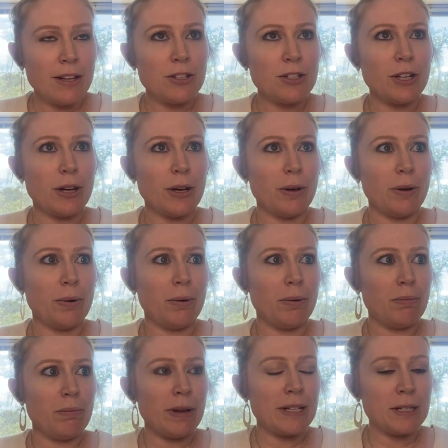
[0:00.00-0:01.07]

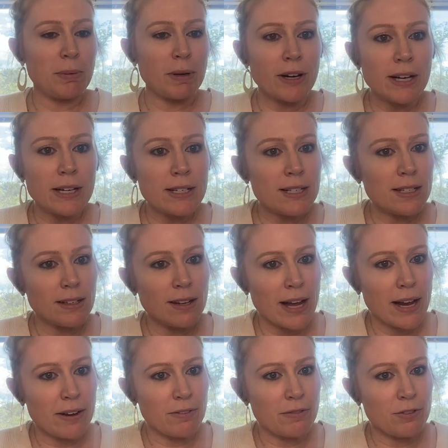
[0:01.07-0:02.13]
So experienced a
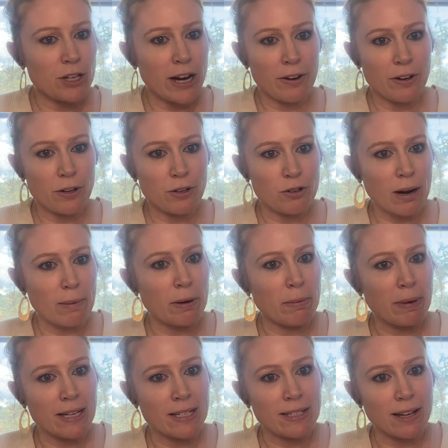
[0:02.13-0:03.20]
lot of childhood trauma
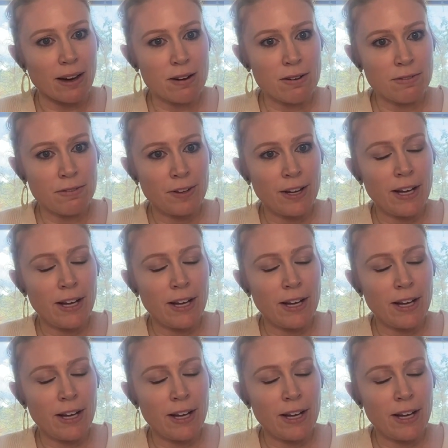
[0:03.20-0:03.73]
myself.